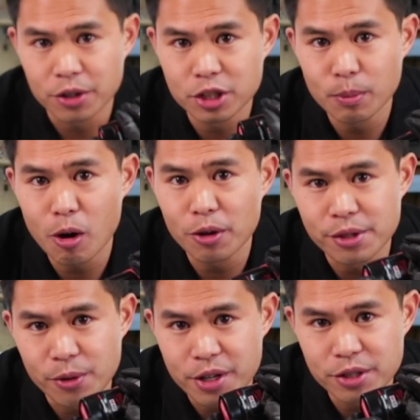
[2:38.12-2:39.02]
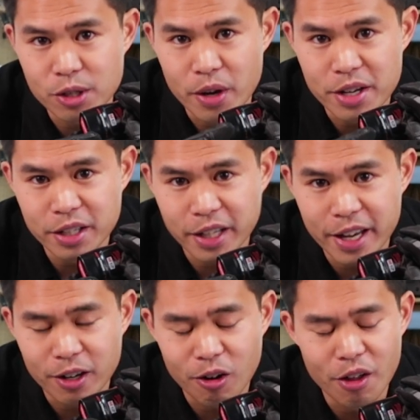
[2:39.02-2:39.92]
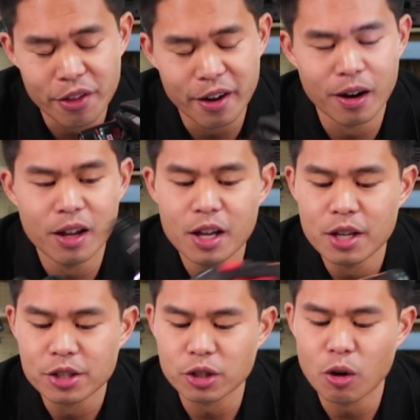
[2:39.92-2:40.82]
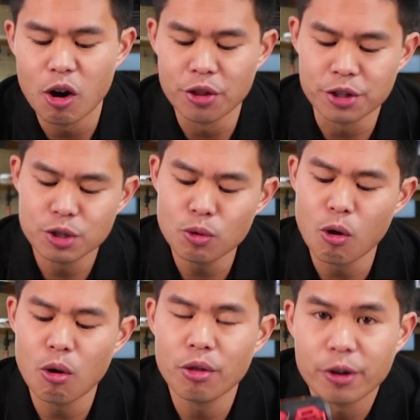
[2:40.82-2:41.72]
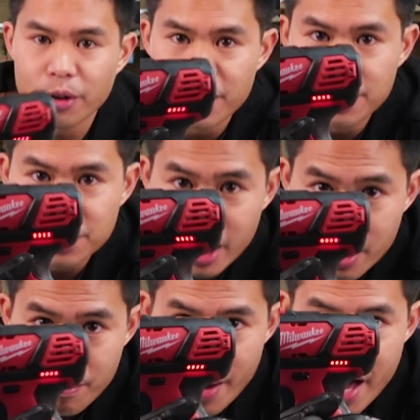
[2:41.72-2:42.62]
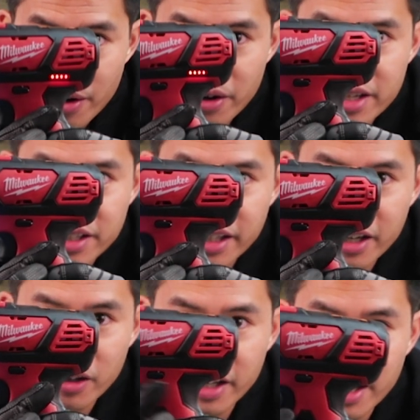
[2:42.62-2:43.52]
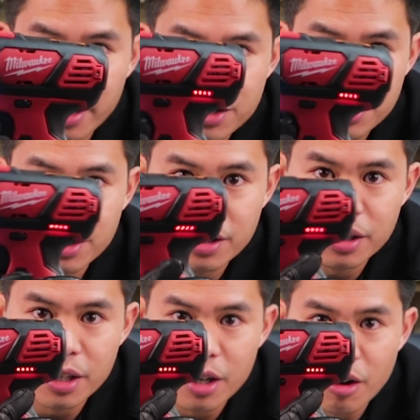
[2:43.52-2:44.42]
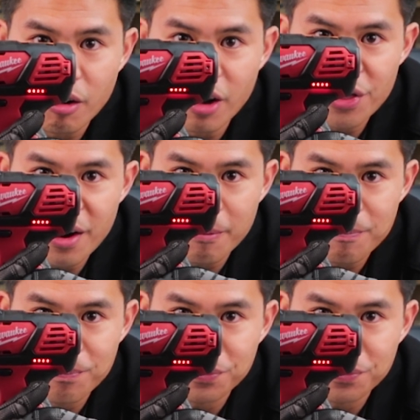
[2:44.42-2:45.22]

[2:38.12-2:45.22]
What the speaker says: are small, so there is no indicator on there. So on the tool, there is a battery indicator gauge right there.